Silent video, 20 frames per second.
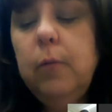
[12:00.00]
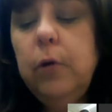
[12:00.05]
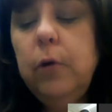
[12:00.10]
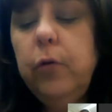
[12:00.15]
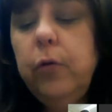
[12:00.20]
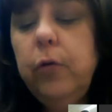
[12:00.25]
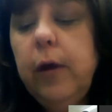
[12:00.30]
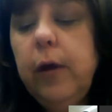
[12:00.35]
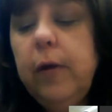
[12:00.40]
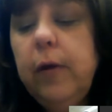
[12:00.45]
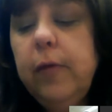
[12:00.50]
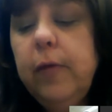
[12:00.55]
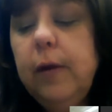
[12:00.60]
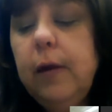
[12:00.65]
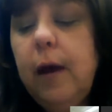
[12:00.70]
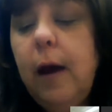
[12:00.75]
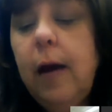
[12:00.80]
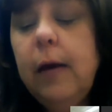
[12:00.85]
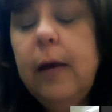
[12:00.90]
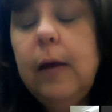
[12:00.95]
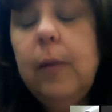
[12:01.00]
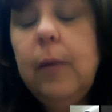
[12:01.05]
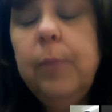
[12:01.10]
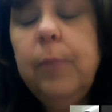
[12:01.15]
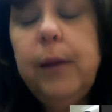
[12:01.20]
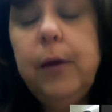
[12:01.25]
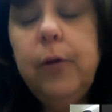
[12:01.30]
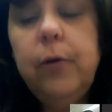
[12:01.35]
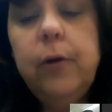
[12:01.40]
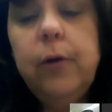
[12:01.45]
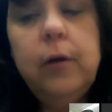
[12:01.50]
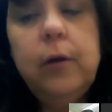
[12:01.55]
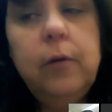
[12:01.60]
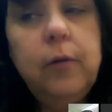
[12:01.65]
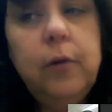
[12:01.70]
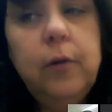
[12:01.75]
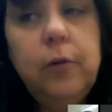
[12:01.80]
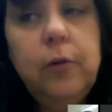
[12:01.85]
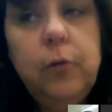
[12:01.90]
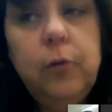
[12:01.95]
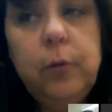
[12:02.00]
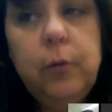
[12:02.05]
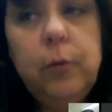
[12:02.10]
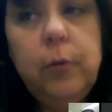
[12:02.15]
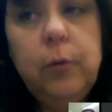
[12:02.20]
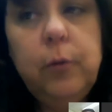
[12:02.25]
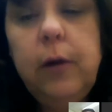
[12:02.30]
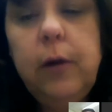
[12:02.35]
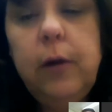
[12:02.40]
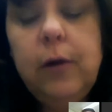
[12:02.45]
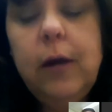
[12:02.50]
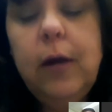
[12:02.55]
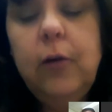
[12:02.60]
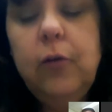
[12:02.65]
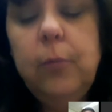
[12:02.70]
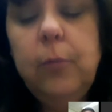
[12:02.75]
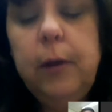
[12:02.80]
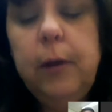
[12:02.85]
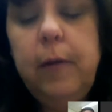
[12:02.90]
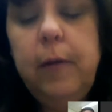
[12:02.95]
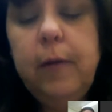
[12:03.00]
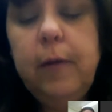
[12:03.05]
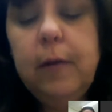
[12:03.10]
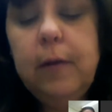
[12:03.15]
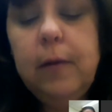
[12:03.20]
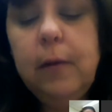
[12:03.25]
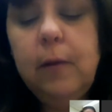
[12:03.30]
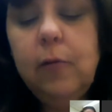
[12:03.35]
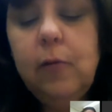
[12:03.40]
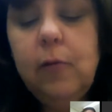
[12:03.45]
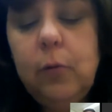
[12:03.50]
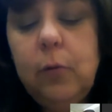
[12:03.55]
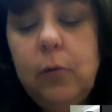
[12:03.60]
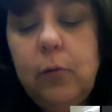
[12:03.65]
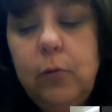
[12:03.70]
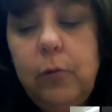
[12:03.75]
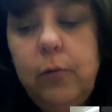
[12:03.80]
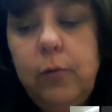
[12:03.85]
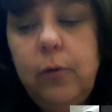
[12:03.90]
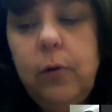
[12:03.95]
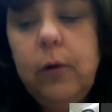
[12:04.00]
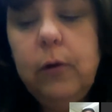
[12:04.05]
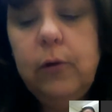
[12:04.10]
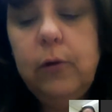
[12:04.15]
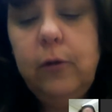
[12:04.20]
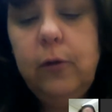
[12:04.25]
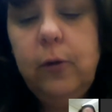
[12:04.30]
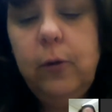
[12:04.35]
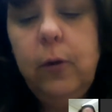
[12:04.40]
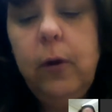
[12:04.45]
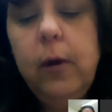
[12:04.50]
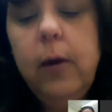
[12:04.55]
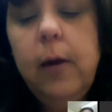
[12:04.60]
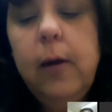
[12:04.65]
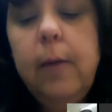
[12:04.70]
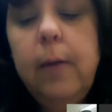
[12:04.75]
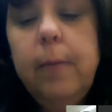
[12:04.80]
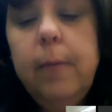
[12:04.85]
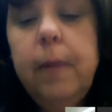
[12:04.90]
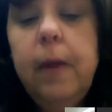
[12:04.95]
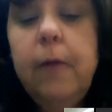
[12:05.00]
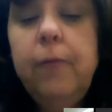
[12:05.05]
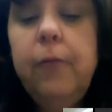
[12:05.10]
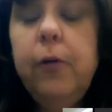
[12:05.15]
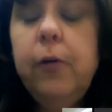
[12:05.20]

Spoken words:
create the IEP or individual education plan that Lisa was referring to. If they're